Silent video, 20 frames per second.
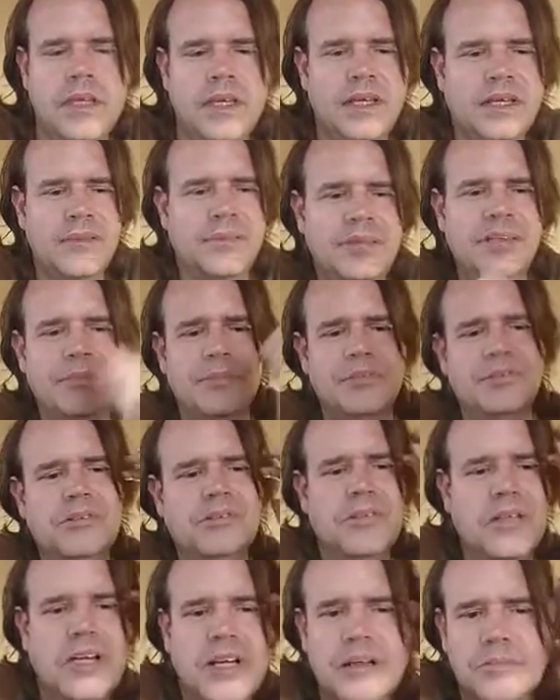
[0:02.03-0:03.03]
Hey
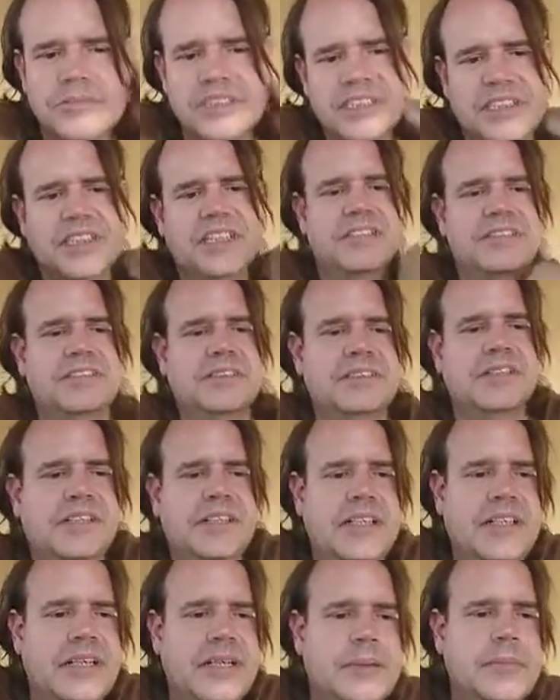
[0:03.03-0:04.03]
people, Gen Xer
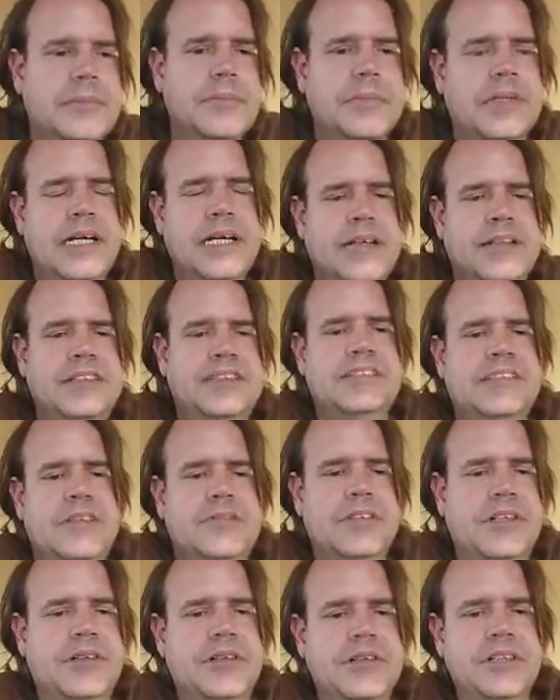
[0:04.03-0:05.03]
here. I actually
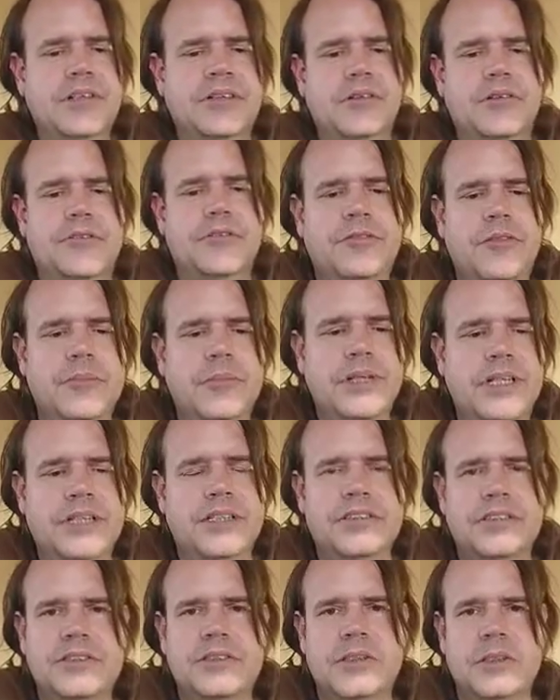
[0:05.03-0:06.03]
have an article from,
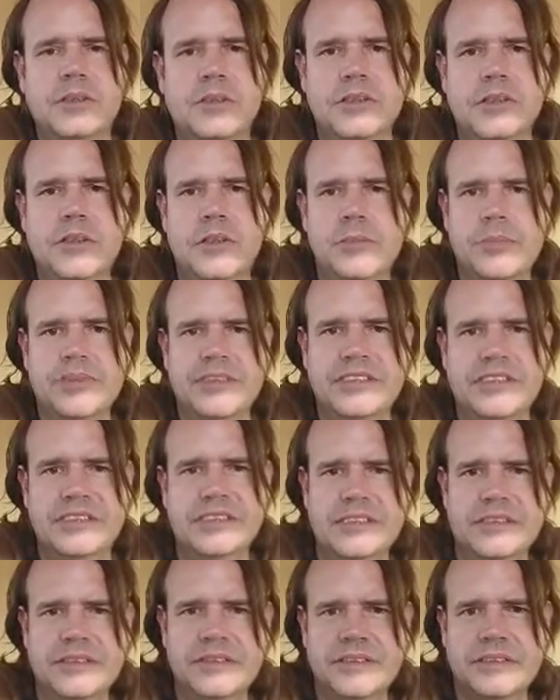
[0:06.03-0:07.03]
it's called Open
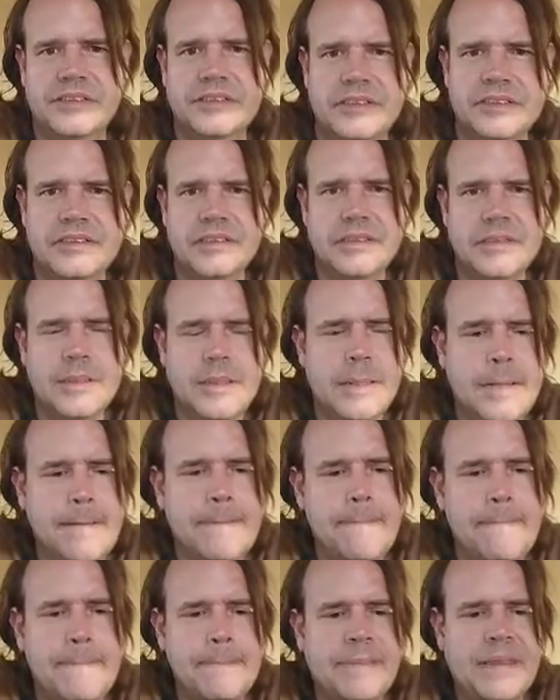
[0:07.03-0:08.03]
Secrets.
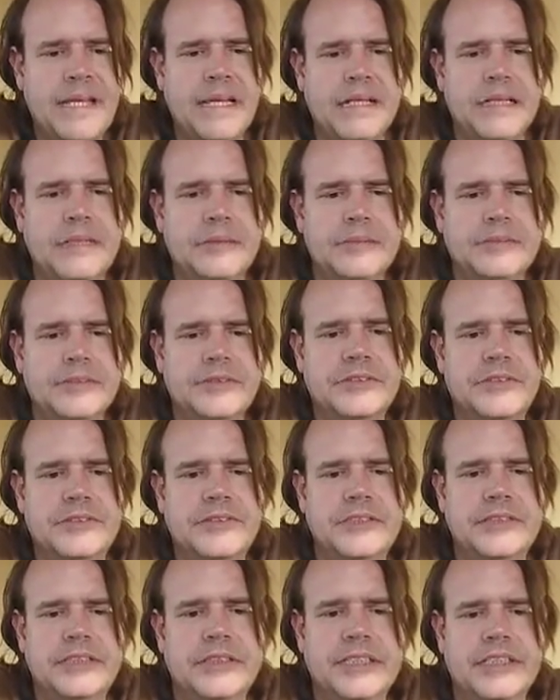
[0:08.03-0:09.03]
Um,
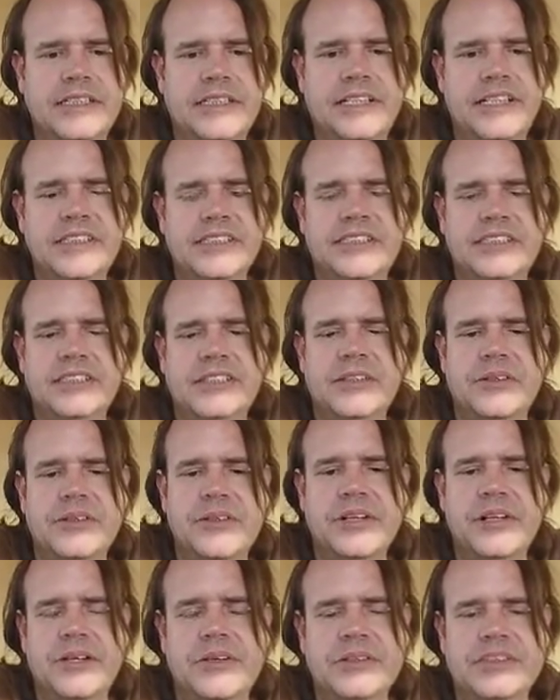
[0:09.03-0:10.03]
in case you
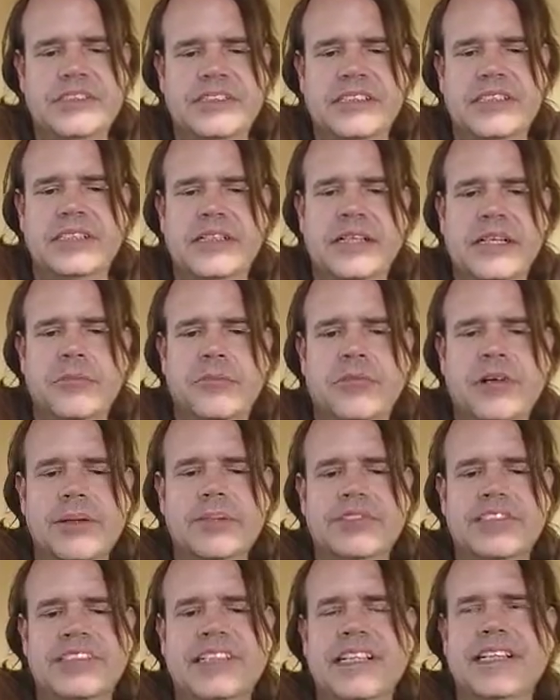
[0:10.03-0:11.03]
don't know, it's a
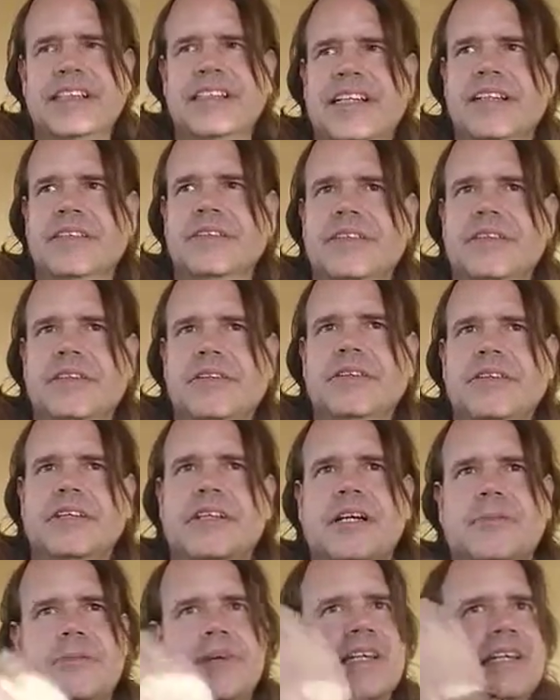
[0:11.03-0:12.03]
website that you can
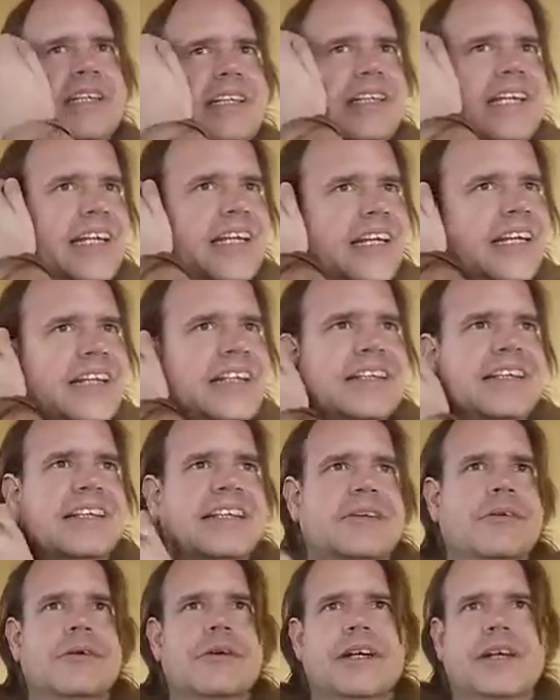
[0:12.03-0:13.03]
look up any
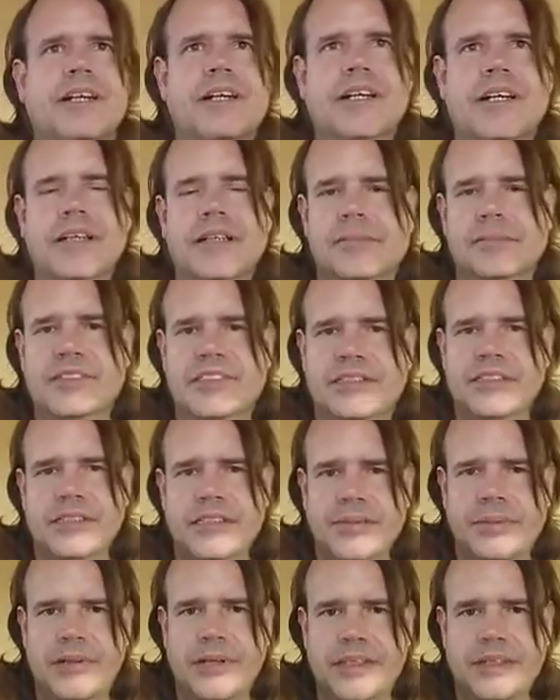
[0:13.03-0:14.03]
candidate or a
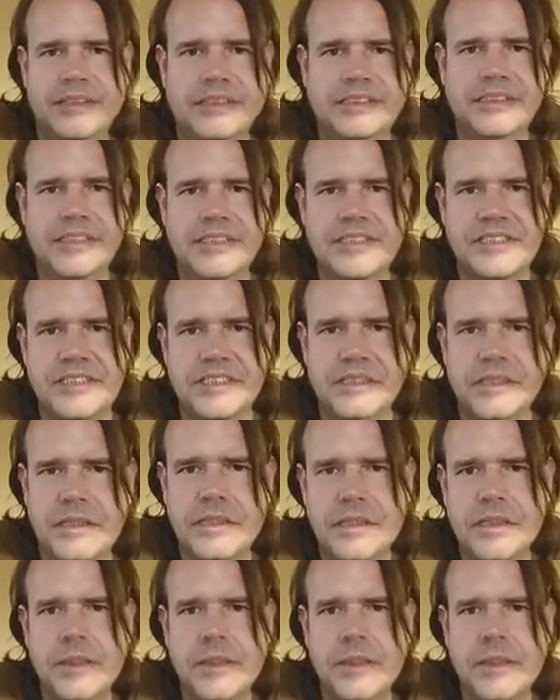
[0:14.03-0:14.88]
sitting politician,